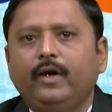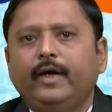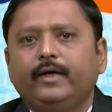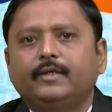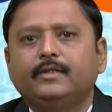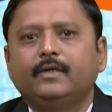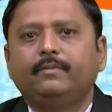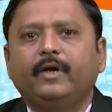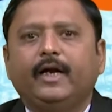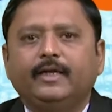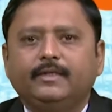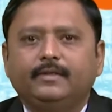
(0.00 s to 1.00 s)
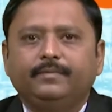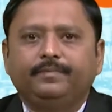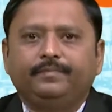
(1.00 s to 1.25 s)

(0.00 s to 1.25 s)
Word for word: let us summarize.